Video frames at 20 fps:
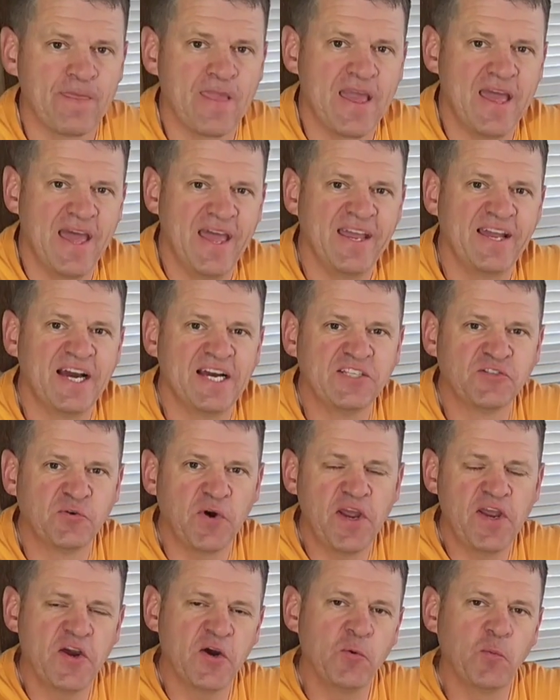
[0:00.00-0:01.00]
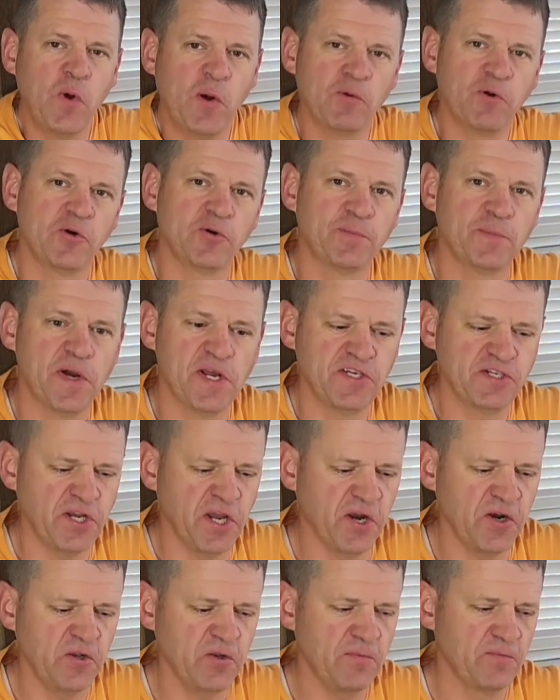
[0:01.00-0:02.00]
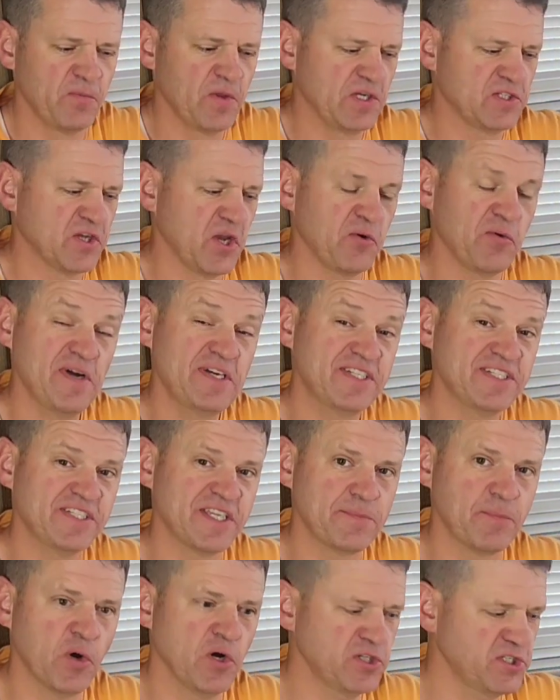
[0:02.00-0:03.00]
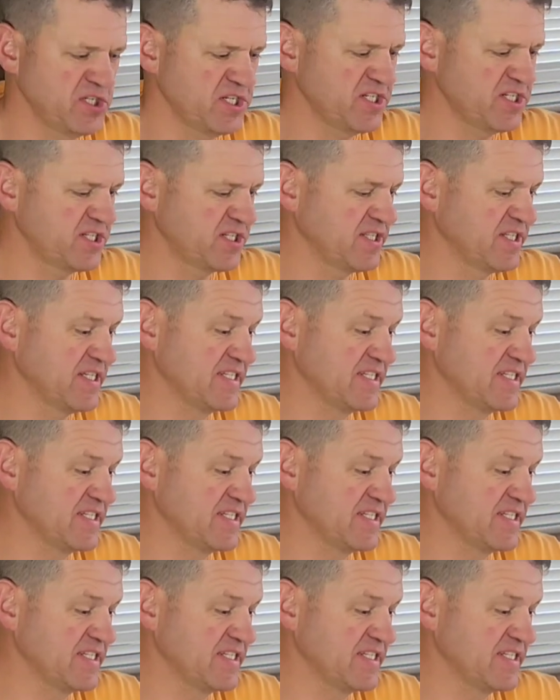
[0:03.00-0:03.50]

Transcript: Hey guys, Ray here, welcome to my channel. So I recently purchased this